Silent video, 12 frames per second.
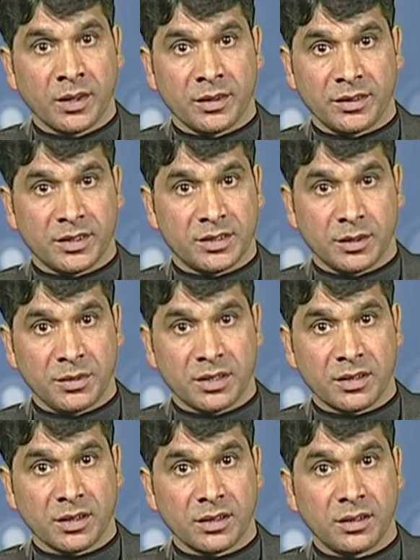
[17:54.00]
The
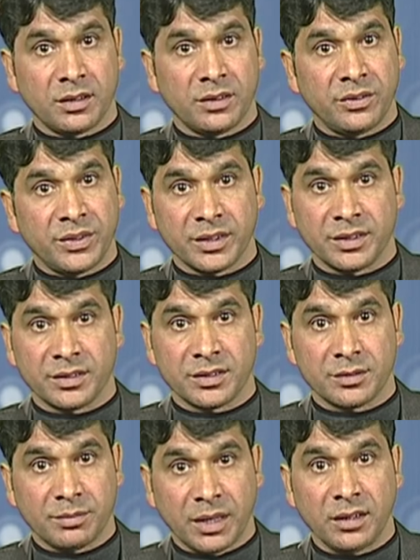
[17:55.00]
symmetrical
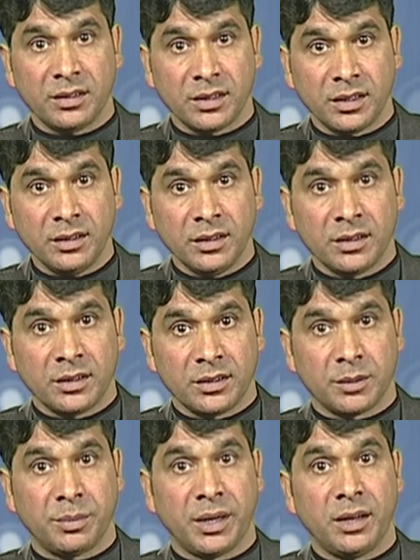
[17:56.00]
figures maintain
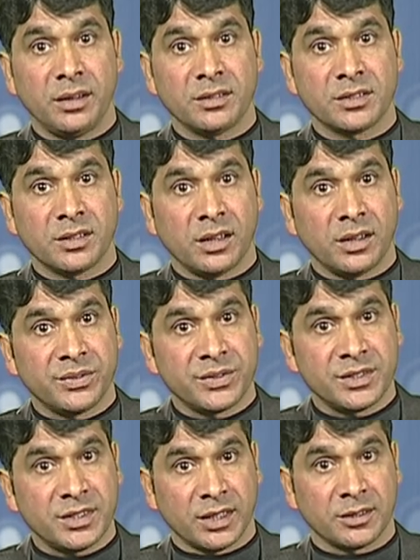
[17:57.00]
the balance of
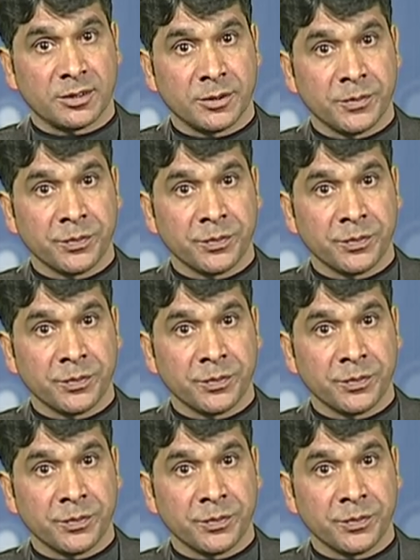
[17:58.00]
set